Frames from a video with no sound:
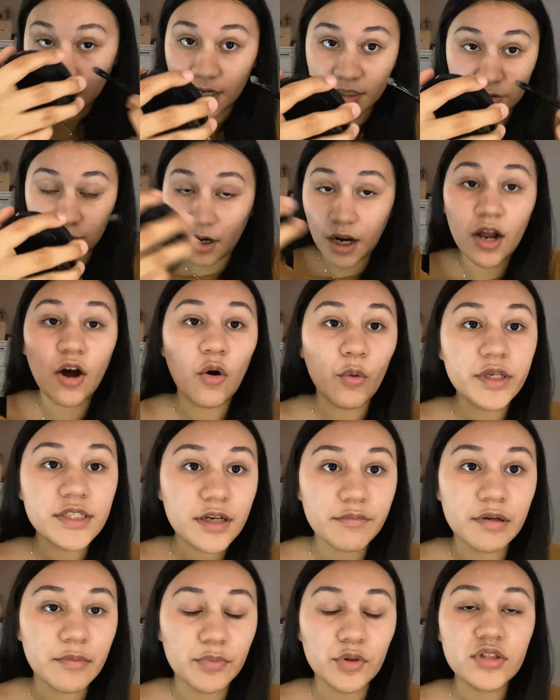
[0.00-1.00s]
I swear, I always get
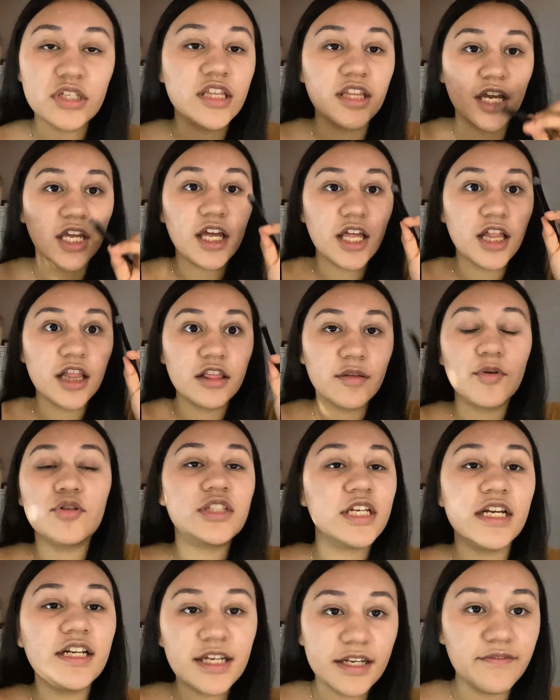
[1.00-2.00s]
pimples in like the most
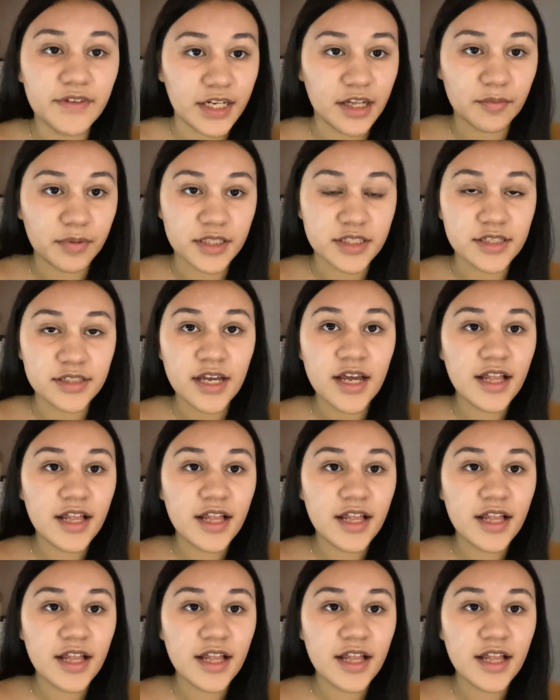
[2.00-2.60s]
inconvenient places.